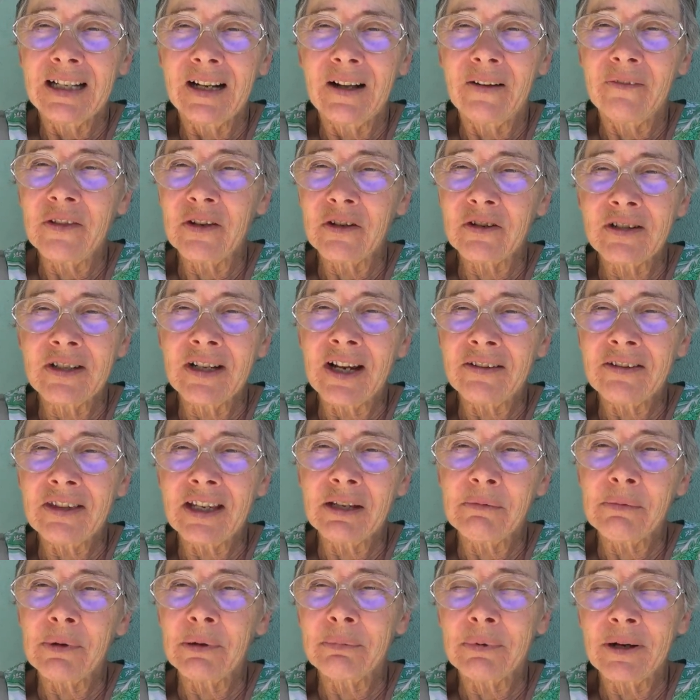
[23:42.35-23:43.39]
If there's
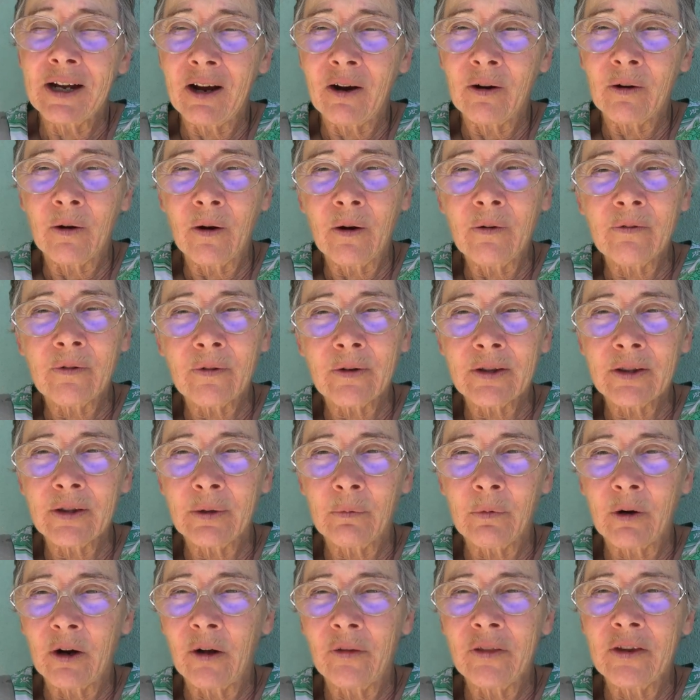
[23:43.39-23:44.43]
nothing but power over in the
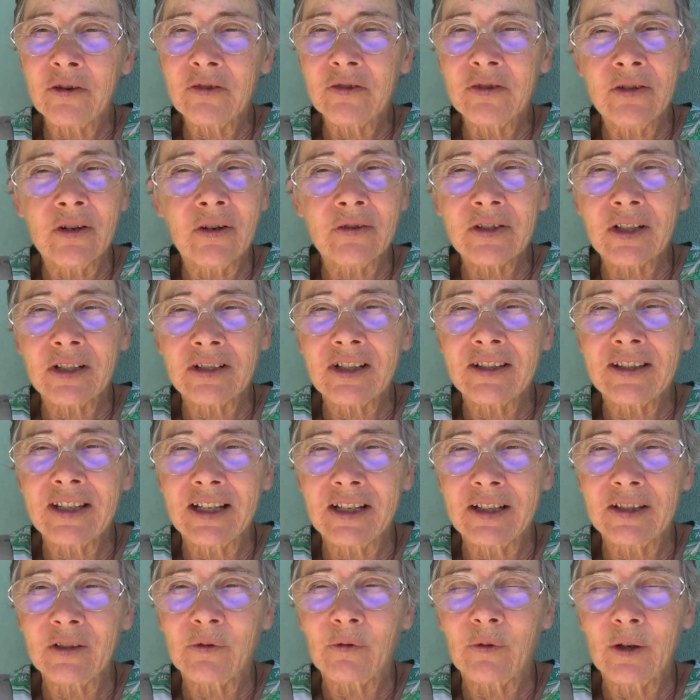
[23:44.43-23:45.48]
world, there's no such
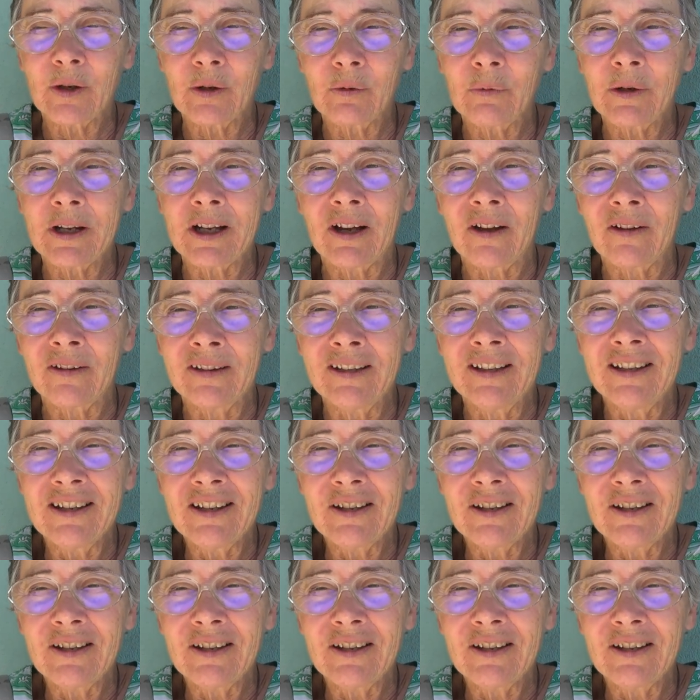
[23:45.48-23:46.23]
thing as free will.